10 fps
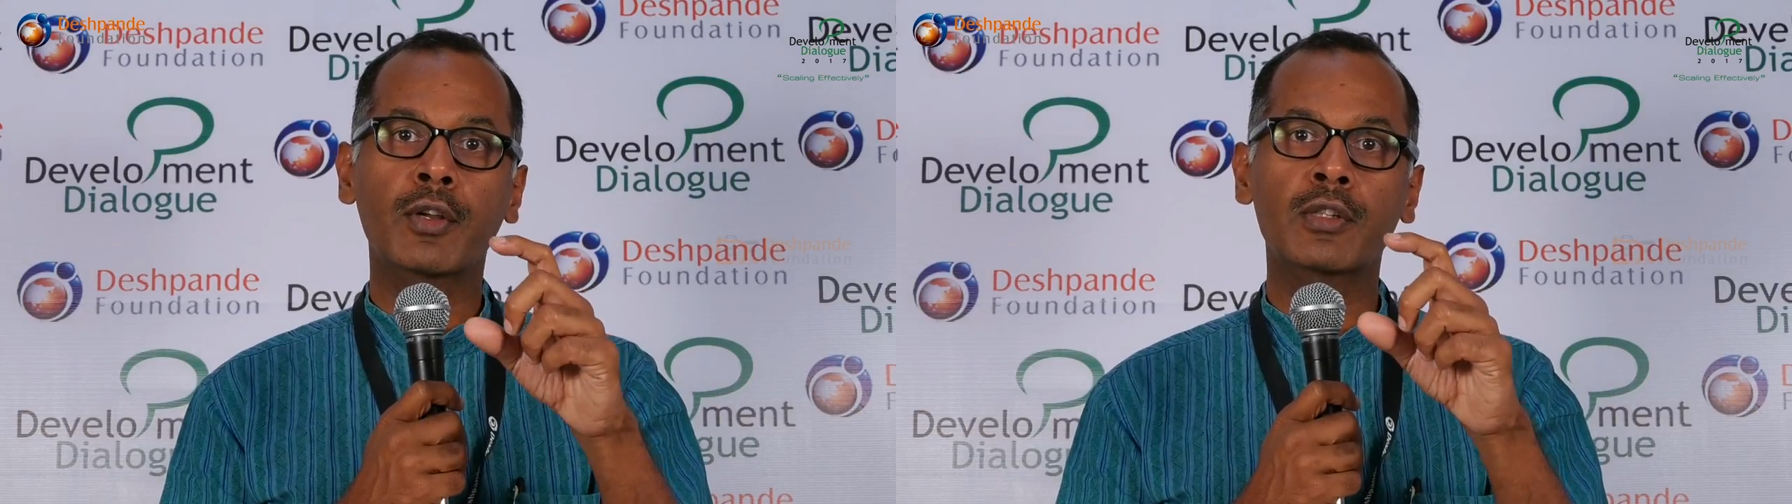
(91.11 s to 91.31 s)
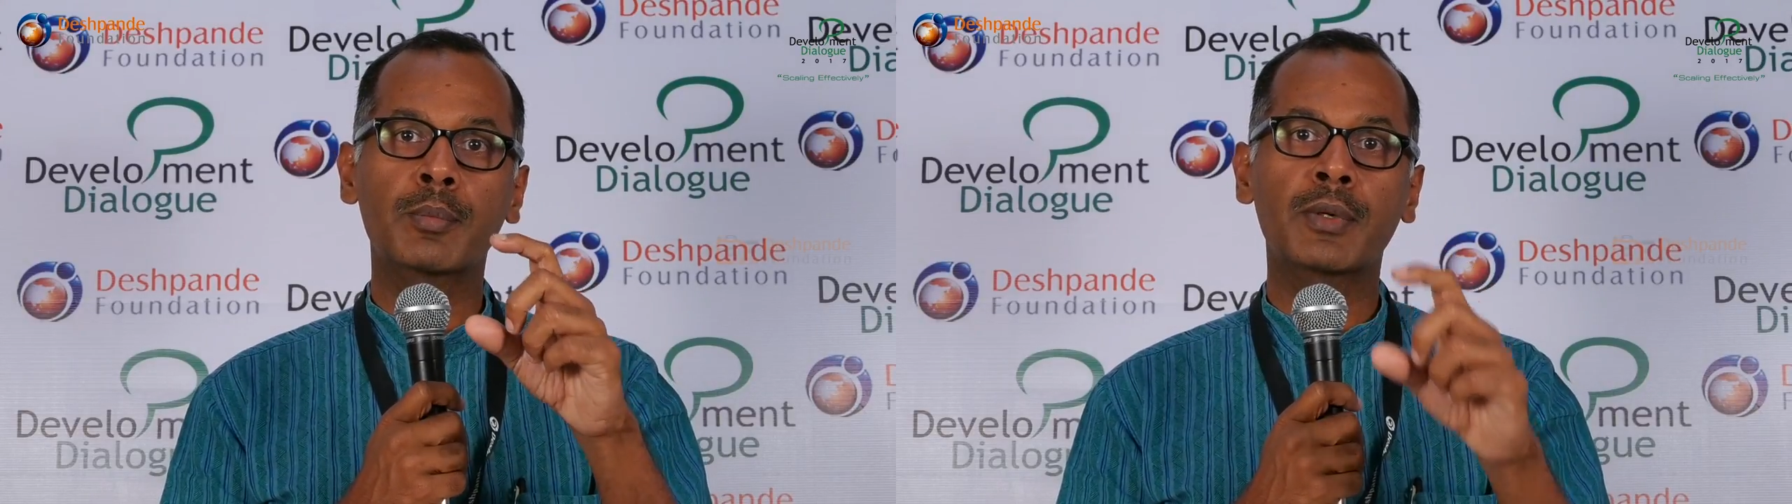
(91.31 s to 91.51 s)

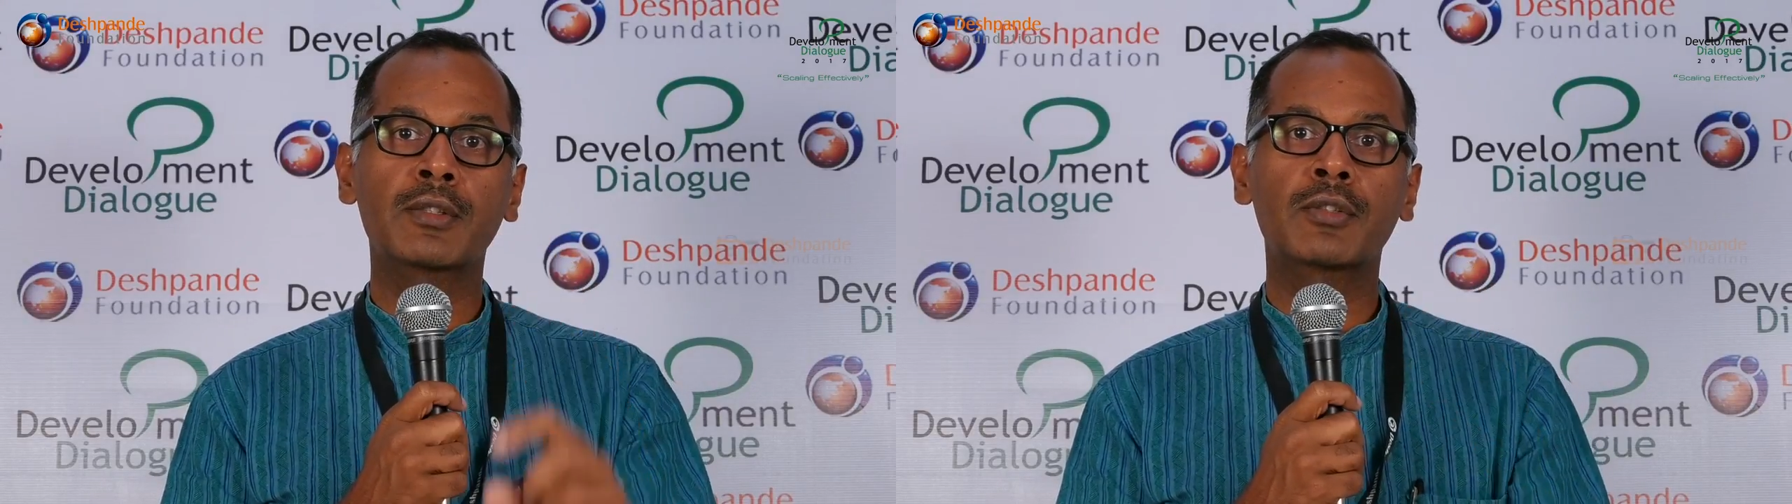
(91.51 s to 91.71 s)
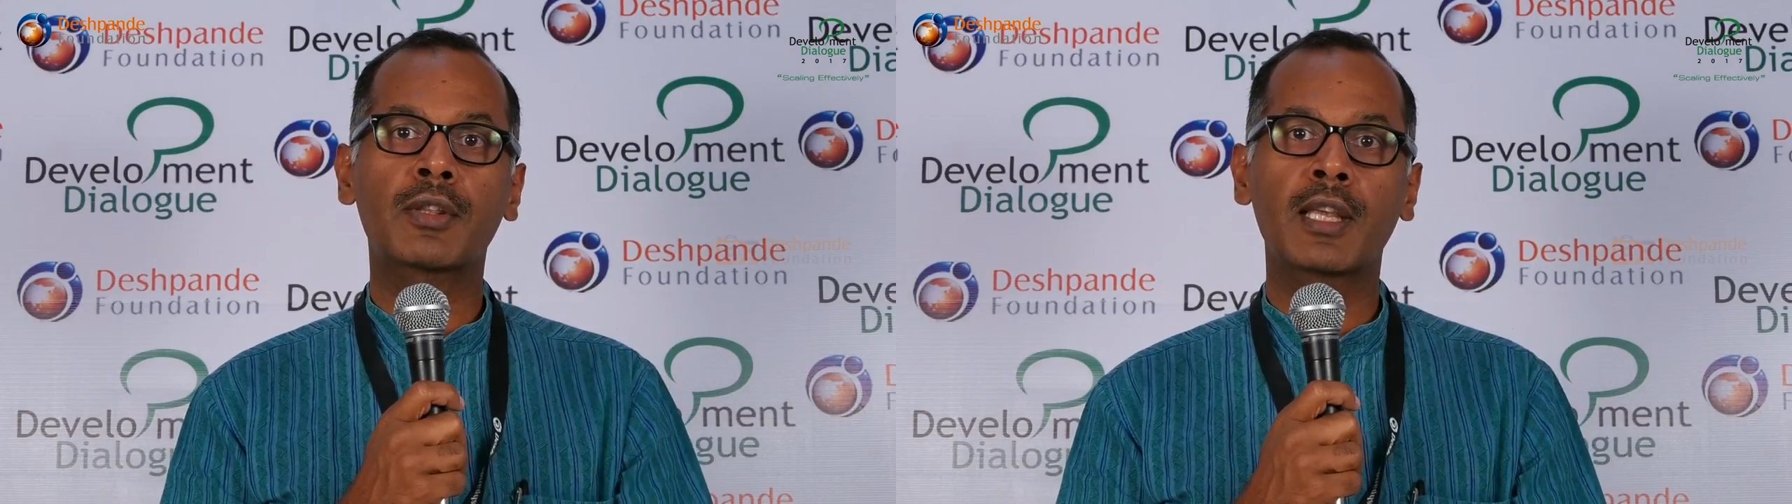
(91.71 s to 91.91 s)

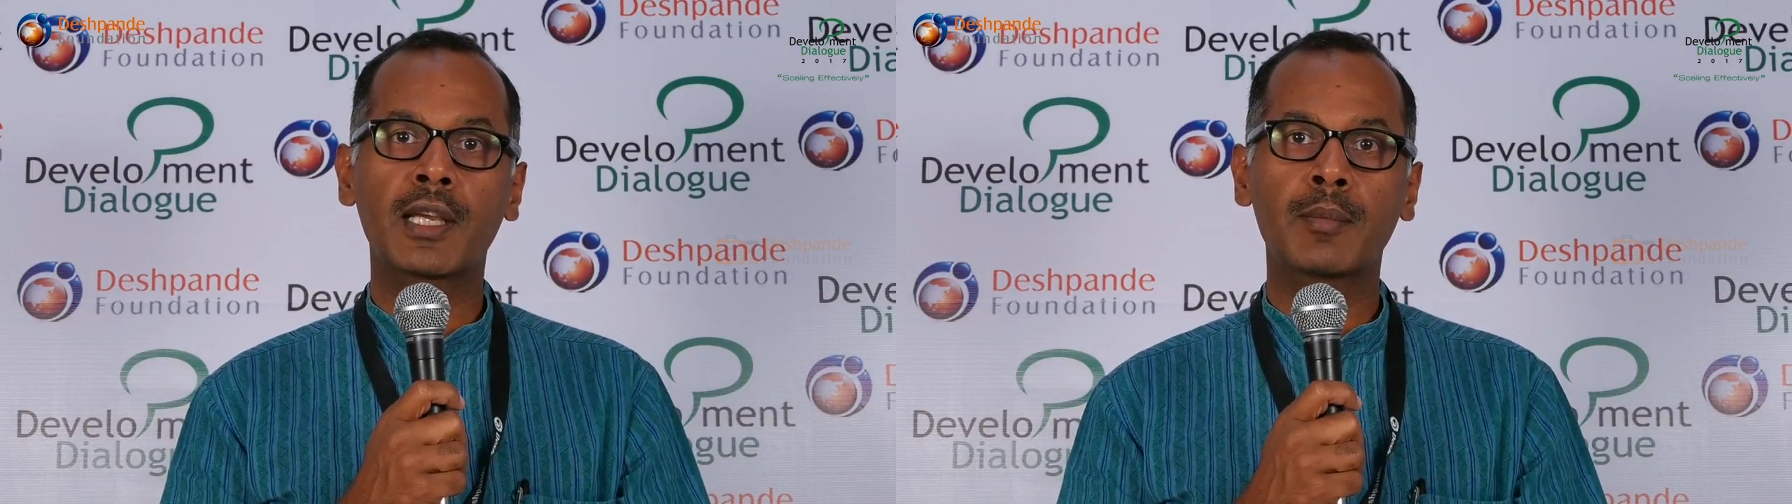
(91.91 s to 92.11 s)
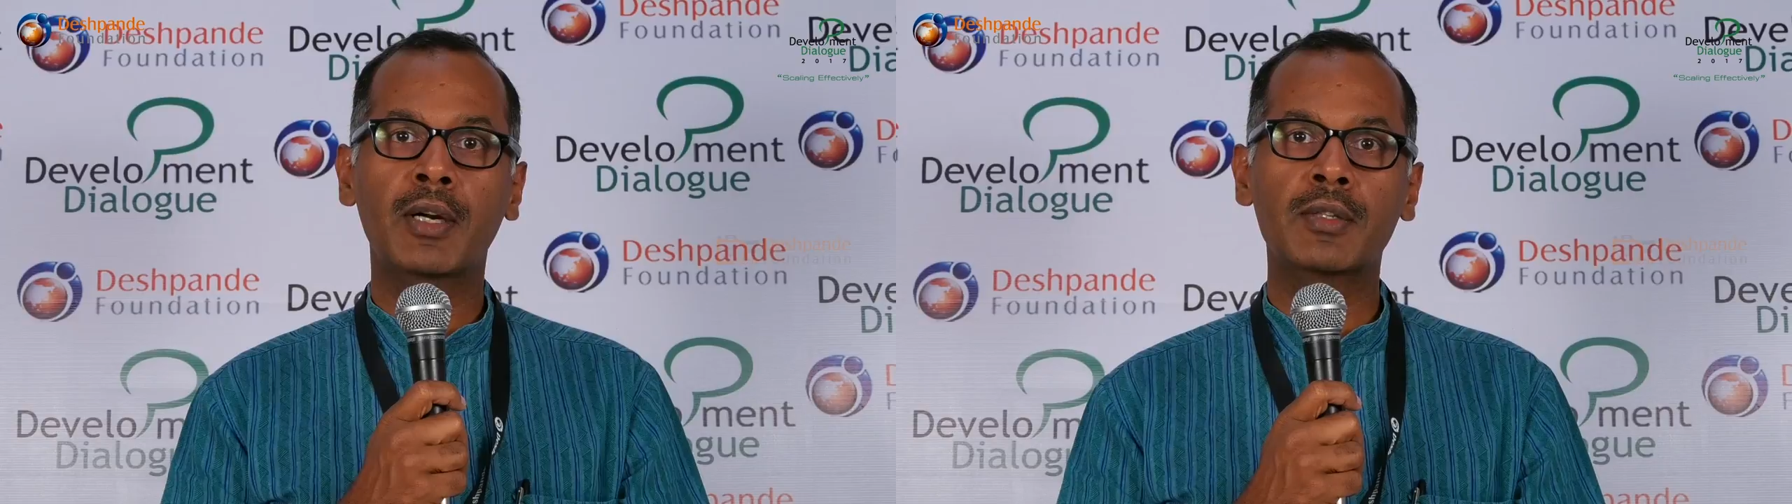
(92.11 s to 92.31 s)
entrepreneurs to
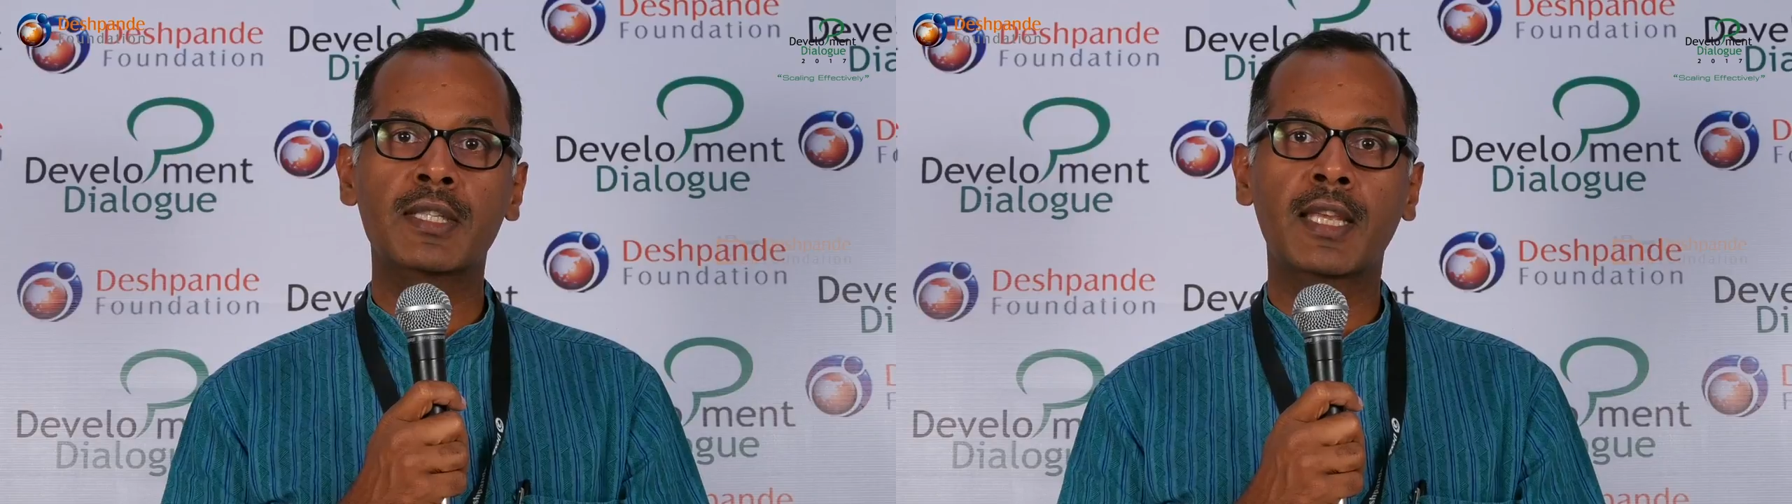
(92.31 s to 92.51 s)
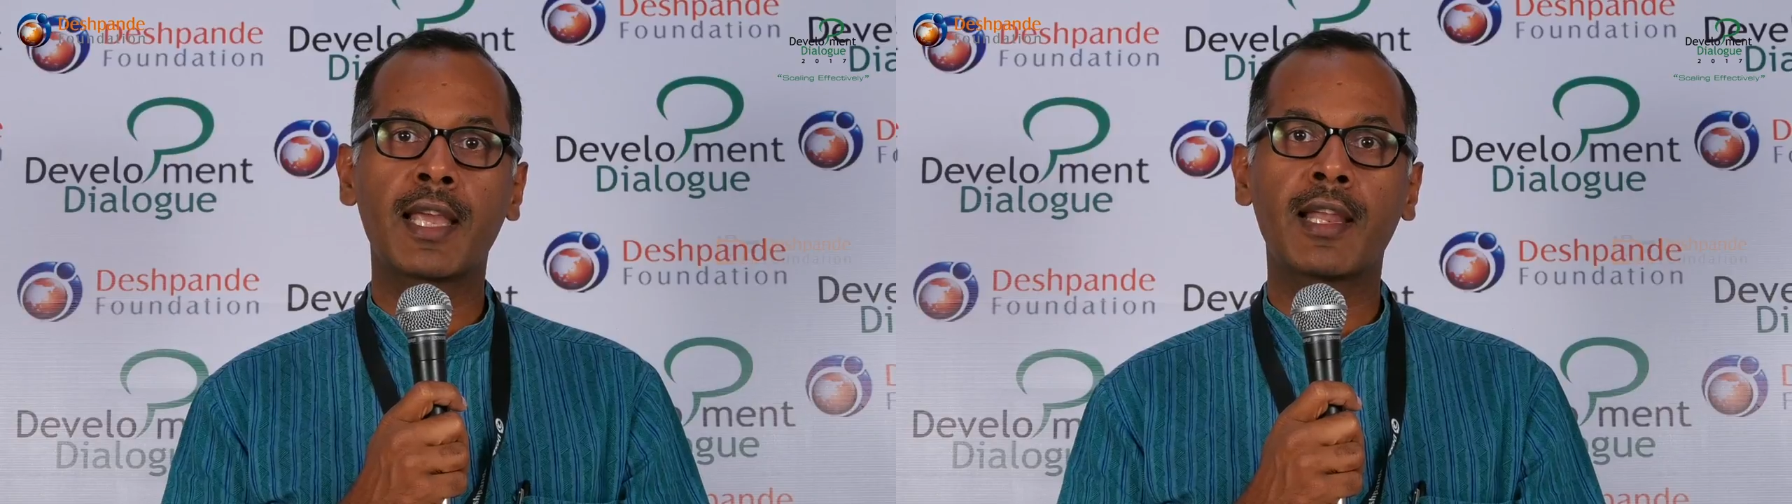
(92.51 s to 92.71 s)
think about
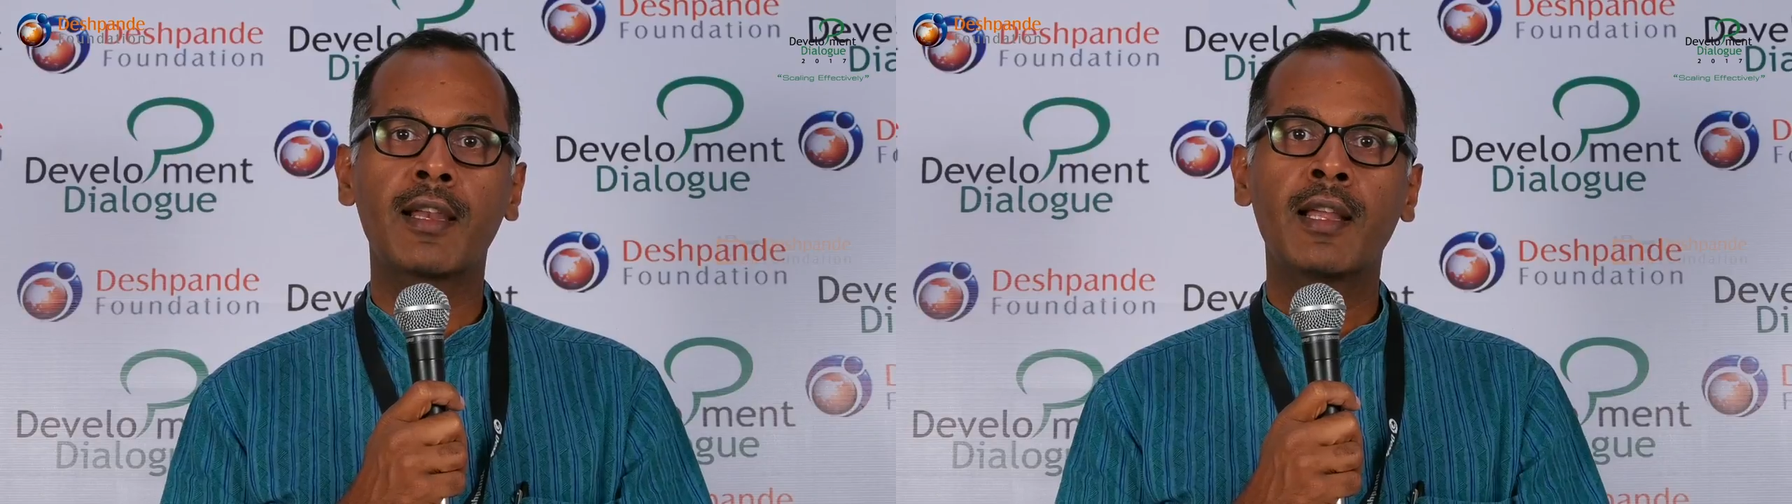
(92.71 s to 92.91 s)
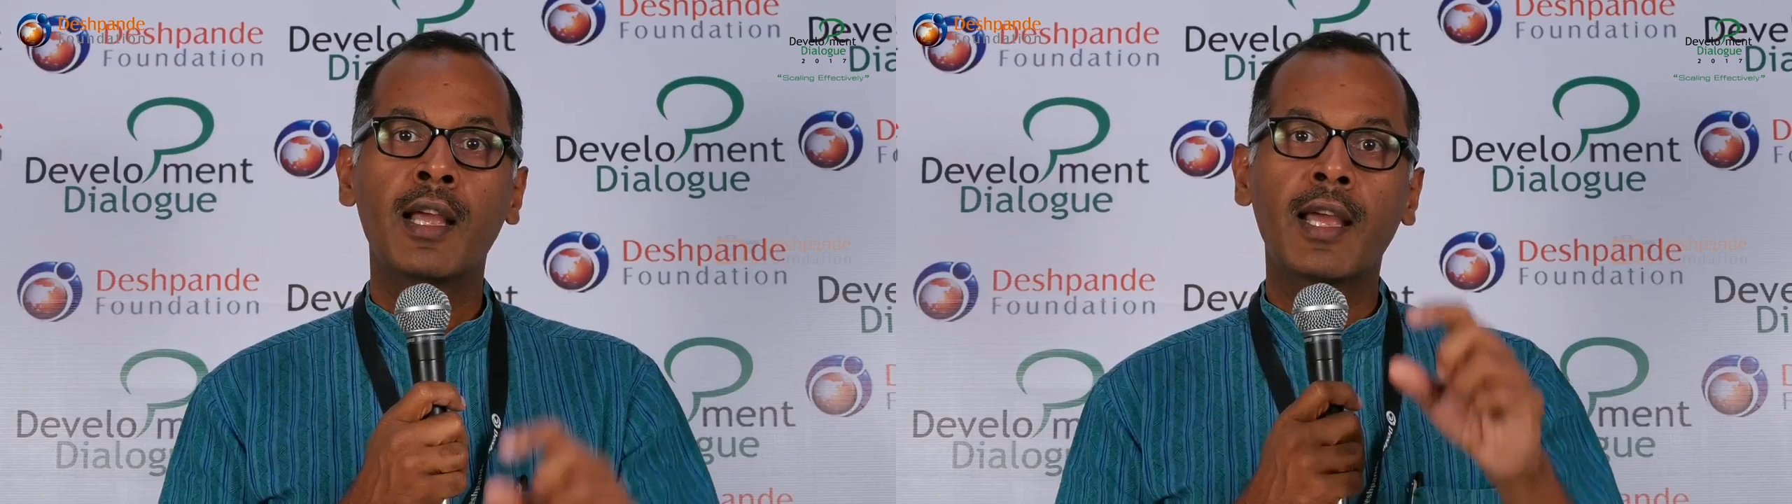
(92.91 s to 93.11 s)
scale